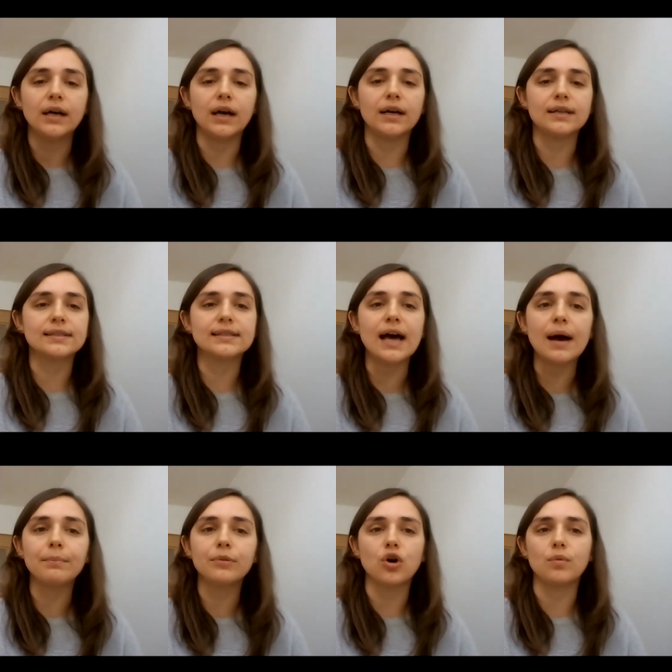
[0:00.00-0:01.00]
Uh,
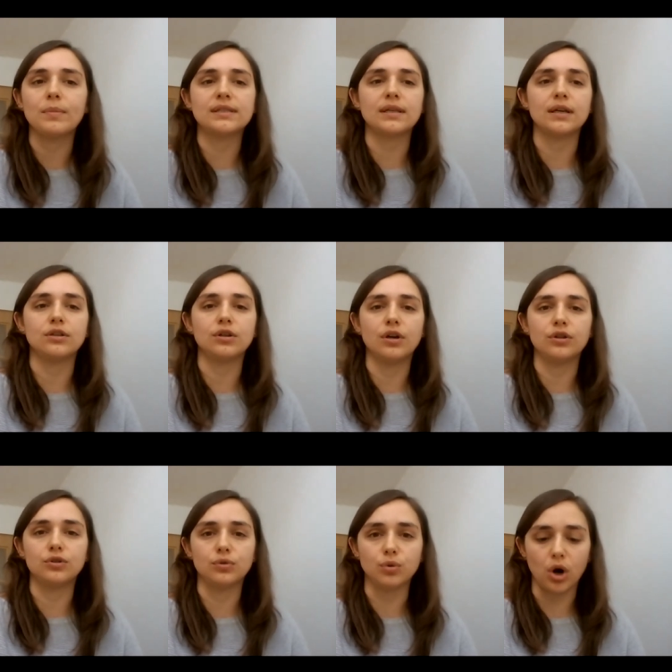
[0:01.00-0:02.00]
some go missing uh,
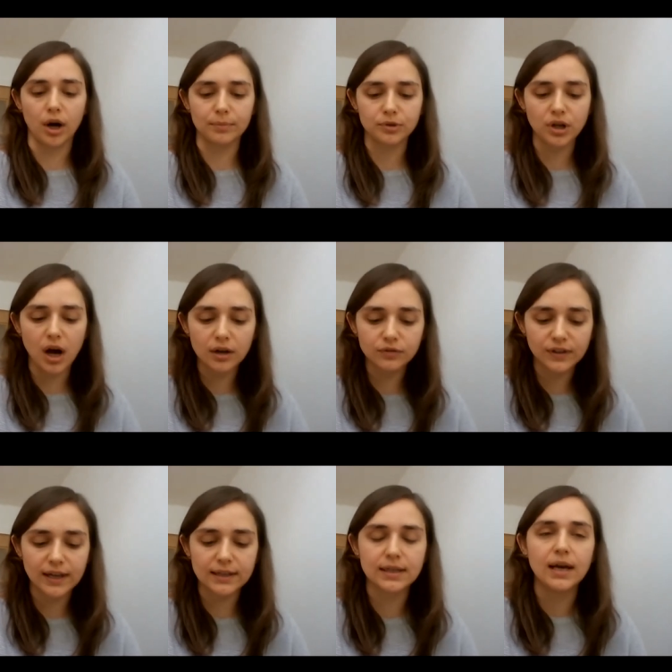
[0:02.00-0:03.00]
due to armed
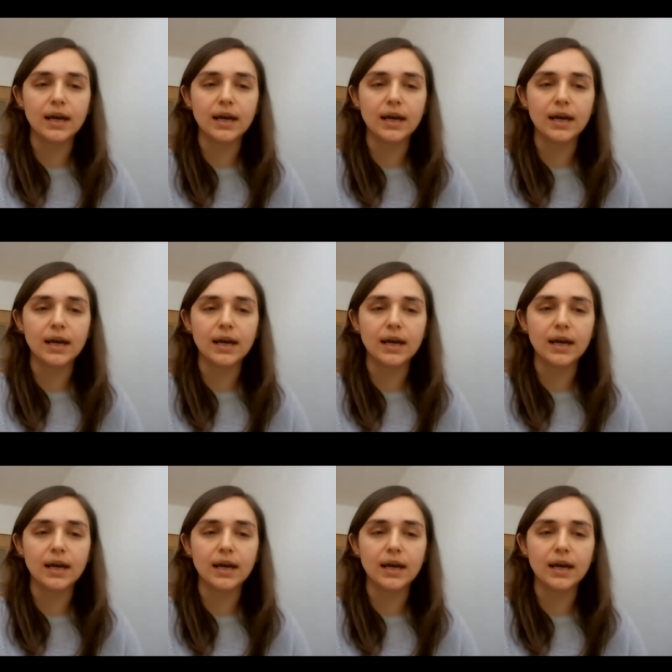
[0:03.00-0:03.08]
conflict.